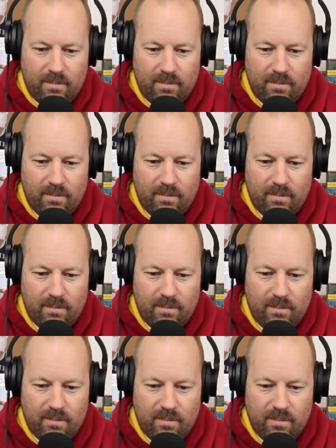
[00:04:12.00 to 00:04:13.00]

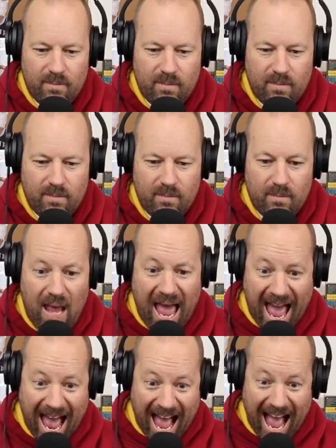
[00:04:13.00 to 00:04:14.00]

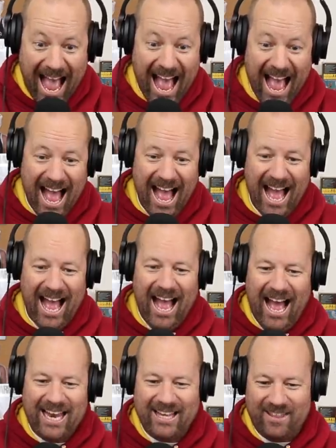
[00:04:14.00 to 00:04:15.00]

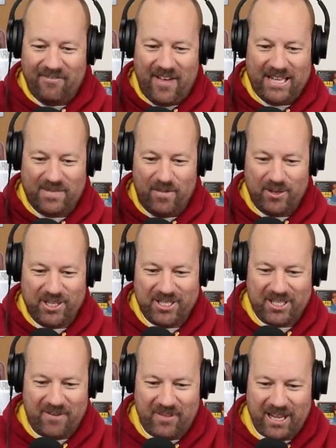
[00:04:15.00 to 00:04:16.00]
I like the fast motion
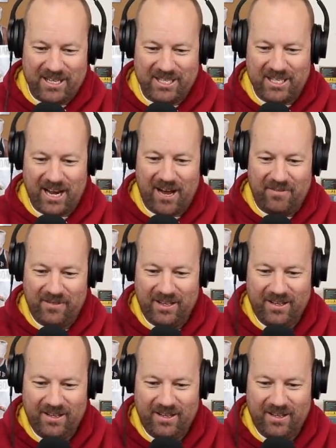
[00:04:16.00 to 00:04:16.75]
stuff and they just take off.